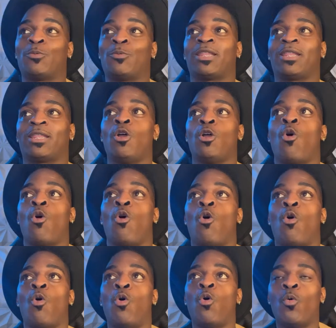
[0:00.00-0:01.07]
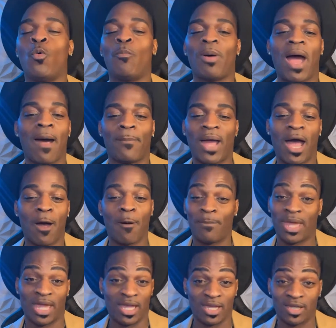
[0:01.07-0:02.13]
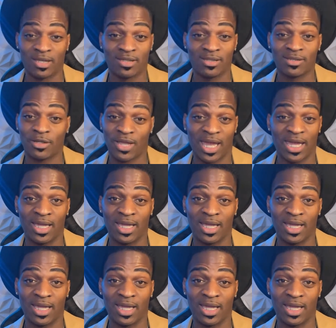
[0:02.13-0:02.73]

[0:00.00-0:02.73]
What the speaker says: do with who pop out Meg.